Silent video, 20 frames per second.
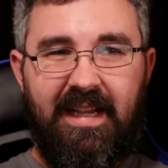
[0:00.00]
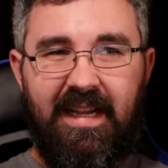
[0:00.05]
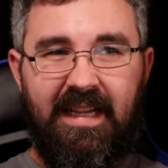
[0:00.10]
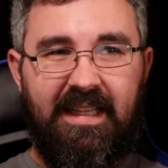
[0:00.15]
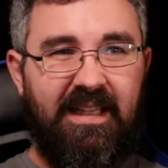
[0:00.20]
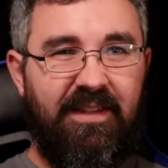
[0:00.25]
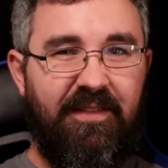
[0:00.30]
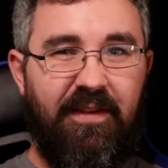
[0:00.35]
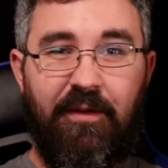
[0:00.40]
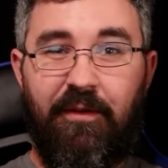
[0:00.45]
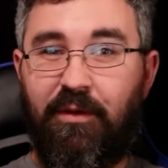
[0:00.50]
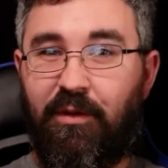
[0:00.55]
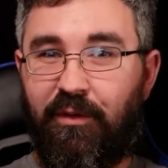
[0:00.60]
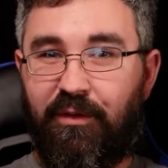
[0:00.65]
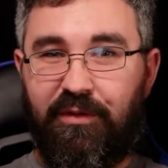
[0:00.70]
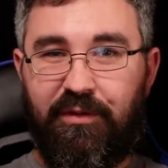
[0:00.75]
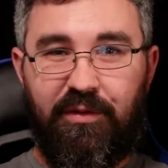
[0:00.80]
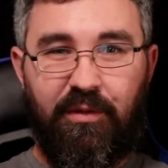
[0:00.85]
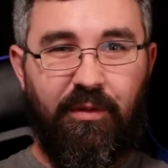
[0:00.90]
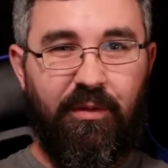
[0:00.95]
I love hearing their
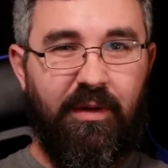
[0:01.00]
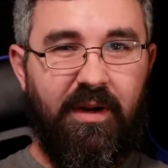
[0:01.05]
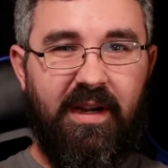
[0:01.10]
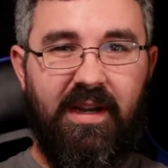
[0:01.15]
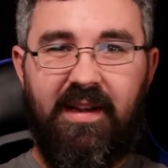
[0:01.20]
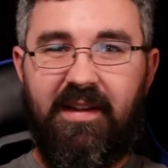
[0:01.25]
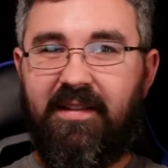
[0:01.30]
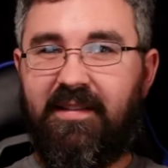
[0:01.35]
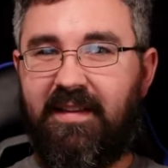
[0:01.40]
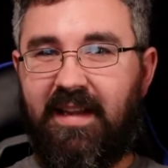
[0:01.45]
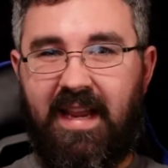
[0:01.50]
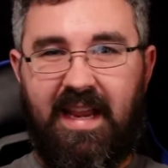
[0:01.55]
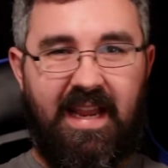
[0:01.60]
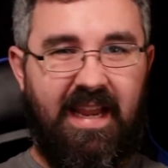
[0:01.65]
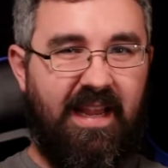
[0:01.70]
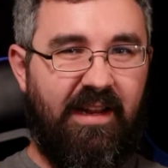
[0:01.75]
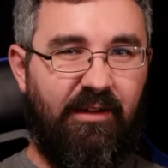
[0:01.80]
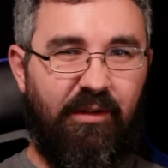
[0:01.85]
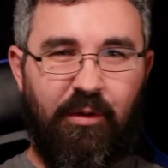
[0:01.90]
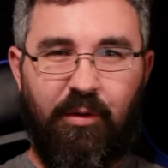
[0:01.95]
stories
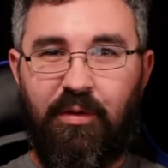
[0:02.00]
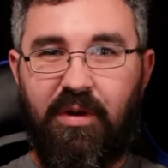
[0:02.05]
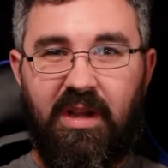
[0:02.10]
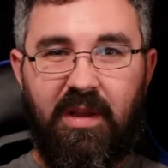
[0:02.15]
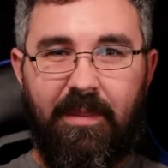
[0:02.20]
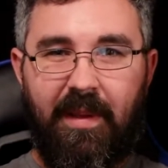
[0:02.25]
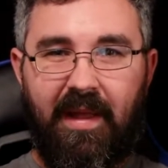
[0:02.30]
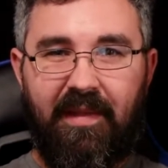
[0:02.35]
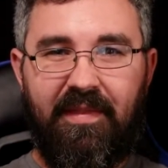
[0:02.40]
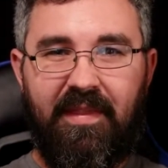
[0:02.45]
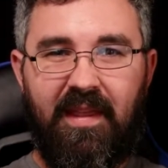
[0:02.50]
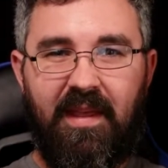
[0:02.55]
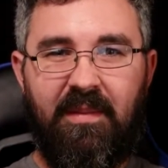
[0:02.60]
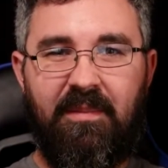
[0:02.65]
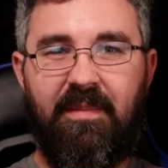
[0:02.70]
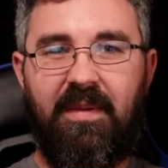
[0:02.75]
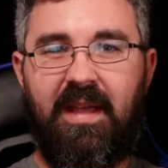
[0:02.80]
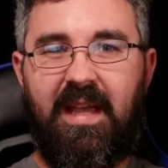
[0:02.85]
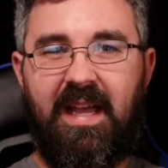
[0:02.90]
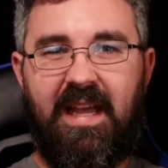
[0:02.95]
and learning about
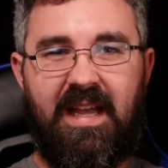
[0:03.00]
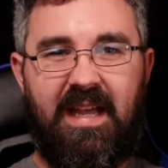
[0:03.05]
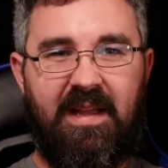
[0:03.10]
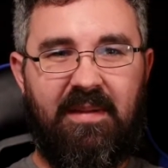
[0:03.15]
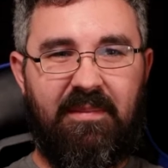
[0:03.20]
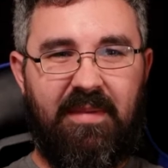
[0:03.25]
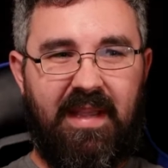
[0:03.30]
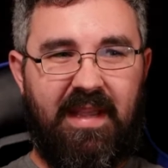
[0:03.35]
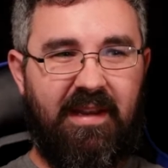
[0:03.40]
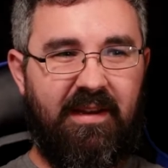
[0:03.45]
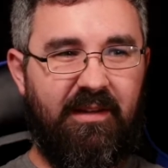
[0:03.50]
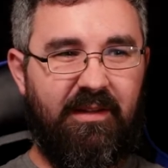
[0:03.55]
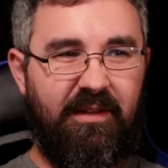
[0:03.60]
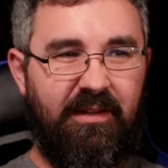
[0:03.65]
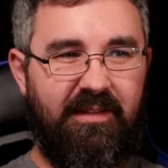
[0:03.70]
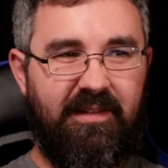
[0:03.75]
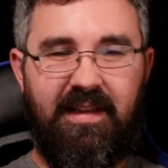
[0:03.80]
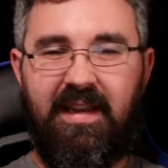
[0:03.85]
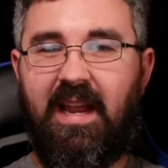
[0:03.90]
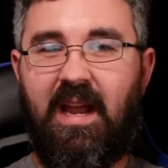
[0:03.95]
them and
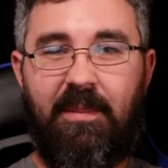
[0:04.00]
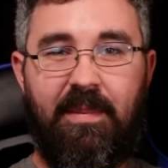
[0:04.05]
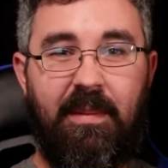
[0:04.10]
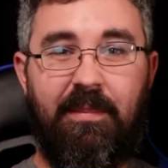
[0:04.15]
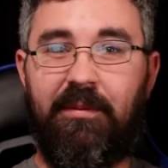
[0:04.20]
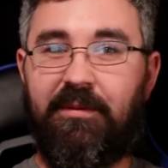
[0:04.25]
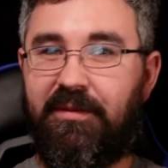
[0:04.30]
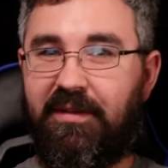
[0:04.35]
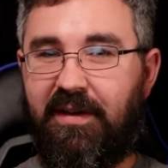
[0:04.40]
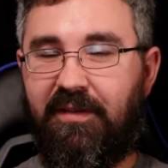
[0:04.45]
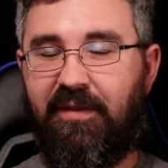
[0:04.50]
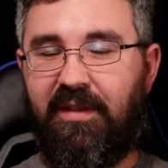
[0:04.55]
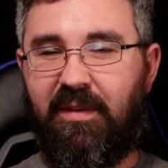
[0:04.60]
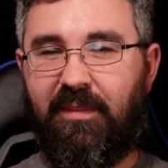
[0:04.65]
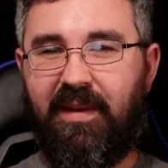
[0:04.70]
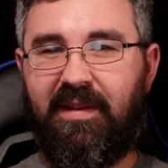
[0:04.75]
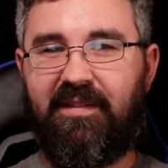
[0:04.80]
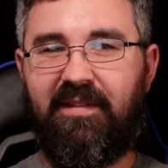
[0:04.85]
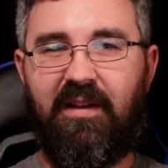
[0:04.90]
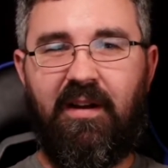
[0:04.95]
seeing how people are different
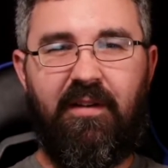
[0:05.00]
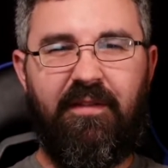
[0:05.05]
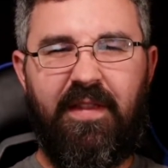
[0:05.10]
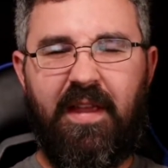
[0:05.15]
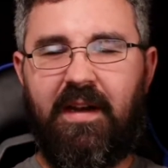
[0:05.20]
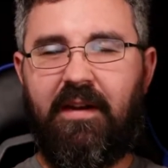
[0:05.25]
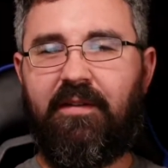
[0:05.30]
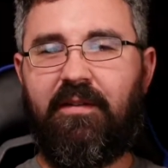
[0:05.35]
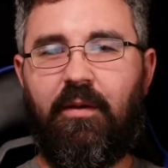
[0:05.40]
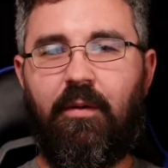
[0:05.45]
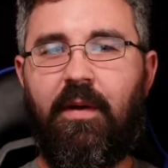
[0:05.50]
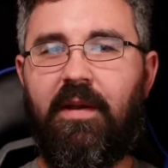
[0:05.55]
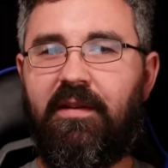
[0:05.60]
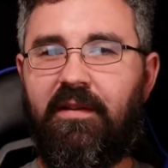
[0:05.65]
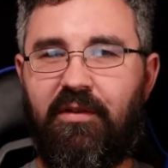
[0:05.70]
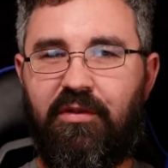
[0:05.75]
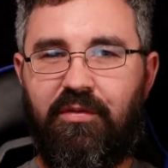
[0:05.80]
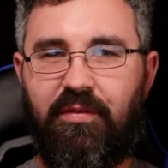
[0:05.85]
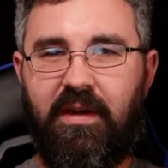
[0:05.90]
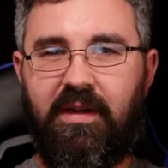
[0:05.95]
than myself. That has
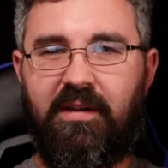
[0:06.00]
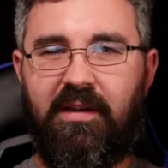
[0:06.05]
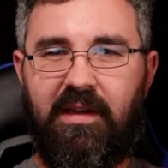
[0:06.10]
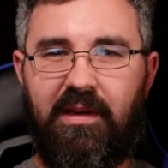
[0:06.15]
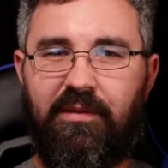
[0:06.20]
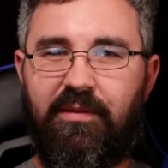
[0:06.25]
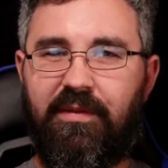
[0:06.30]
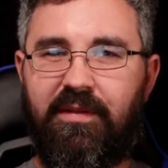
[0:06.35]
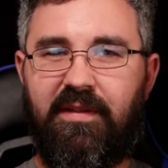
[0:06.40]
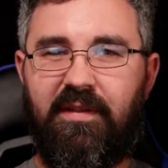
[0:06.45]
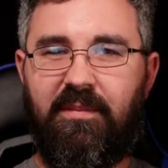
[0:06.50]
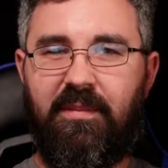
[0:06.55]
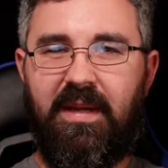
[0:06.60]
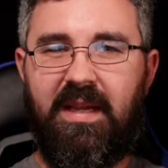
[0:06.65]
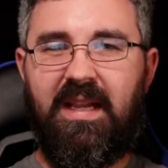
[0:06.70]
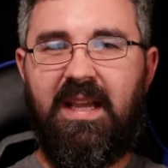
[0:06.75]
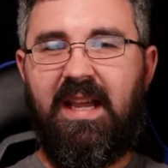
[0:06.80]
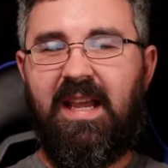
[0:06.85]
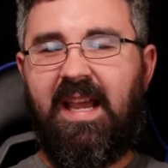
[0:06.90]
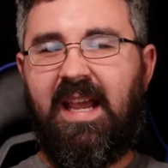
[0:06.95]
always intrigued and interested
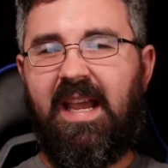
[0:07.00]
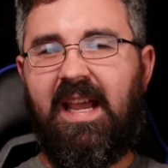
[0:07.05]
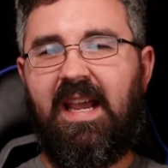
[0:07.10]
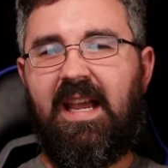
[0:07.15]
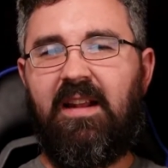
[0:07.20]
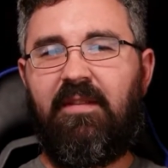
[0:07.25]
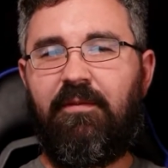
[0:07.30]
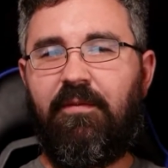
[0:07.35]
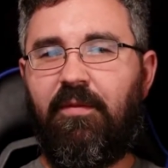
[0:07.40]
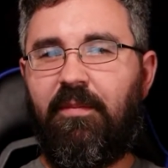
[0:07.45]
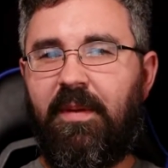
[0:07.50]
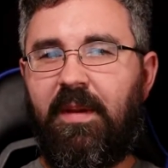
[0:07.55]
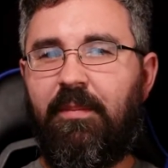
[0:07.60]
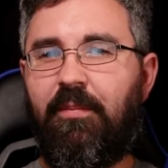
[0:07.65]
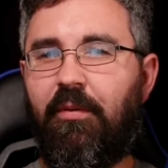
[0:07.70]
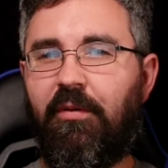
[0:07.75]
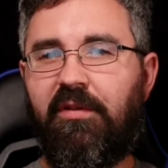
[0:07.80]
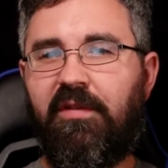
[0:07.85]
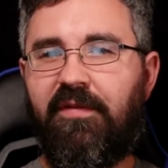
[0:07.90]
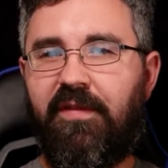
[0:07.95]
me. And for me,
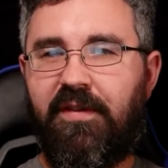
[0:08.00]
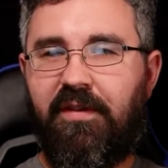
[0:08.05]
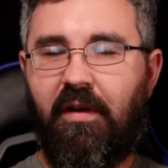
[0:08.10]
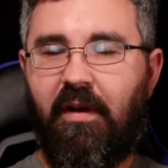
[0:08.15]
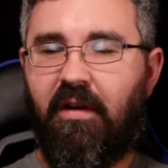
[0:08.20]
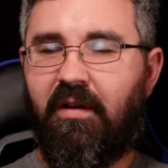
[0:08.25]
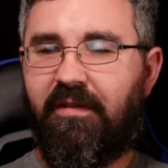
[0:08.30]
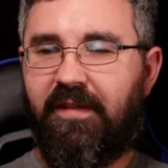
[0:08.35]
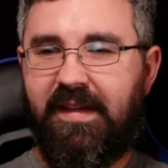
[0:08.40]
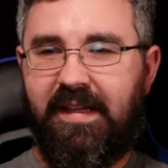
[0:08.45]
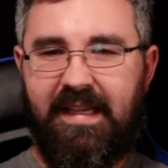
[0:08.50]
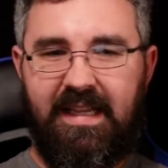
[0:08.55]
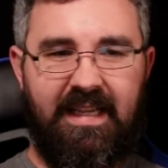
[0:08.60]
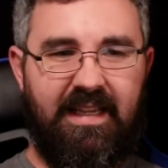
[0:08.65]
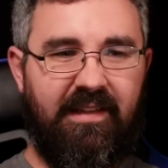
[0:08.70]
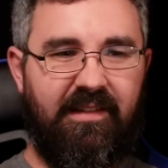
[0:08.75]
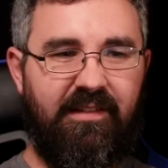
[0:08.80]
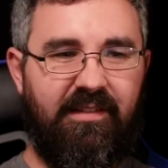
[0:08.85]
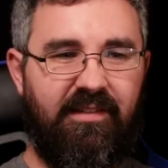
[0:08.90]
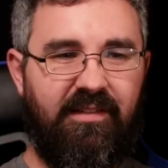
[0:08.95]
portrait photography
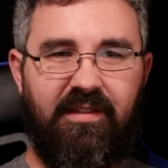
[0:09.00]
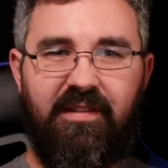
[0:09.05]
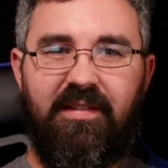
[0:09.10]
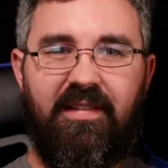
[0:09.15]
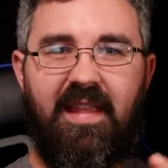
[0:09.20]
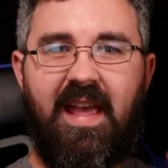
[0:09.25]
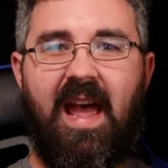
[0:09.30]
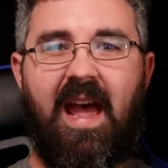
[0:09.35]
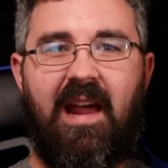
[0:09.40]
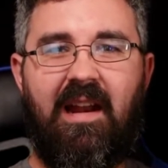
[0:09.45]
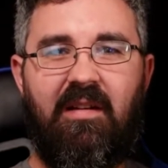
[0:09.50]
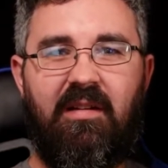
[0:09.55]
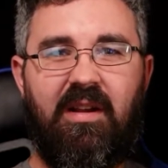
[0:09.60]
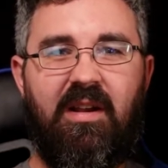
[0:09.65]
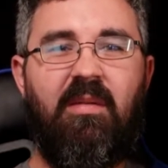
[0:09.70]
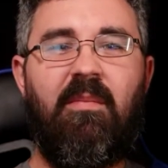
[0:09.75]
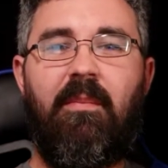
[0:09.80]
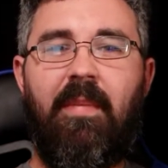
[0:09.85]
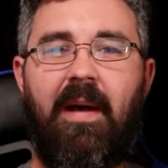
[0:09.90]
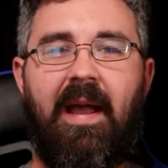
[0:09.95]
is just that,
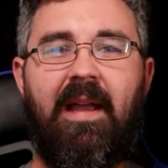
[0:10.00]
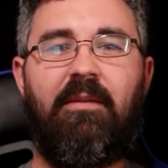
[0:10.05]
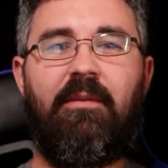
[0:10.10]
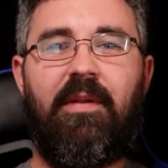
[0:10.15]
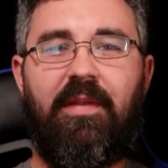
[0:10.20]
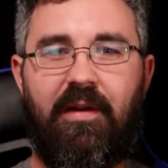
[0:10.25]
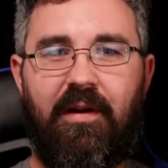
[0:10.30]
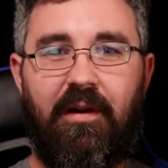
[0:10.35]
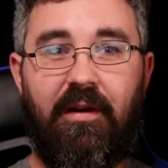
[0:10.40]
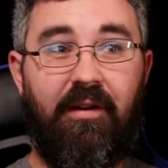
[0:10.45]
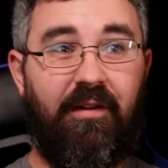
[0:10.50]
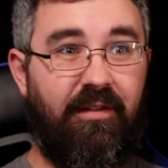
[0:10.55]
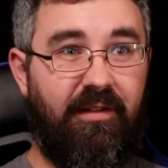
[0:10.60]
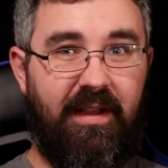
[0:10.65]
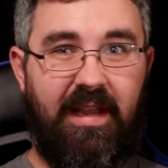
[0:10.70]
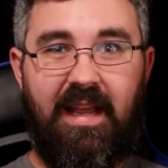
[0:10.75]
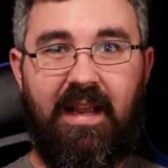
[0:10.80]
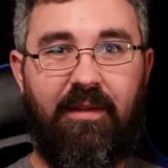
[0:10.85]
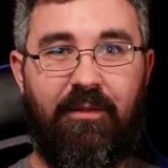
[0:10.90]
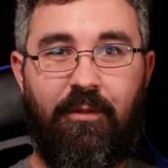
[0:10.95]
combined with art
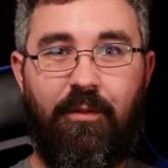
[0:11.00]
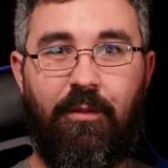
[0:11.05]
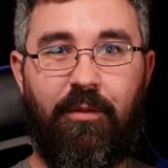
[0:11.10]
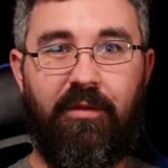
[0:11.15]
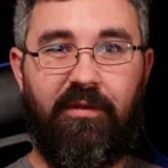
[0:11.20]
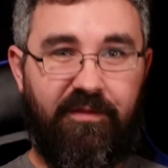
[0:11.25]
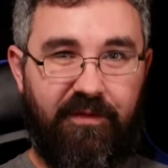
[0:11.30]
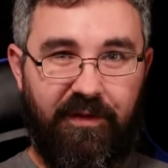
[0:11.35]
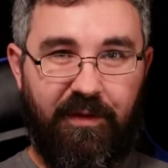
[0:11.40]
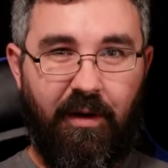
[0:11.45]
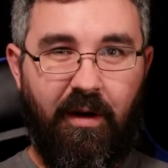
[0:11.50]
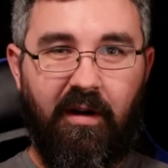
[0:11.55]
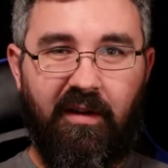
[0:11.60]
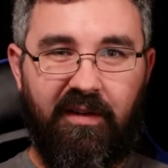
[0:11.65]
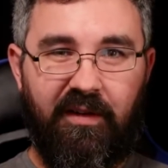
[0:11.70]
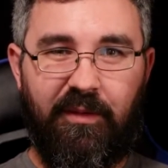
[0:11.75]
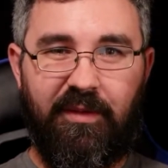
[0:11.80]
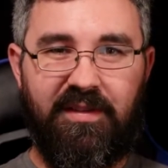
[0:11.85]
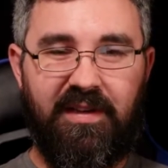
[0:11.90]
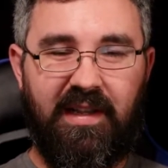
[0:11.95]
and, of course,
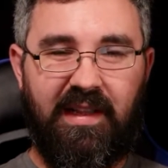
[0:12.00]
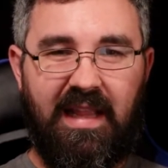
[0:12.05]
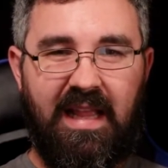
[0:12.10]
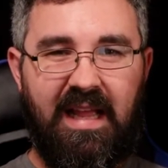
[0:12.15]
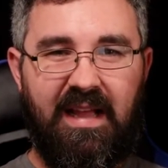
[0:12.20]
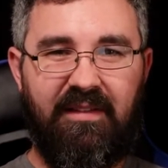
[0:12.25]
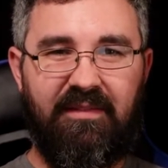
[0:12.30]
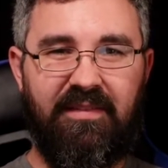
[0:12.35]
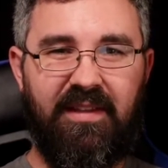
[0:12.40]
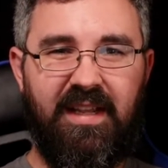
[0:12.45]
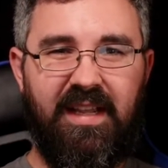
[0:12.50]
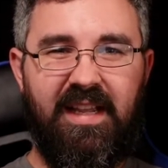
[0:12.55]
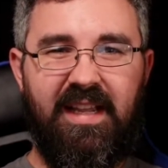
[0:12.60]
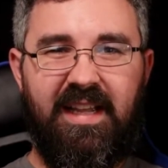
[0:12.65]
photography, which I love.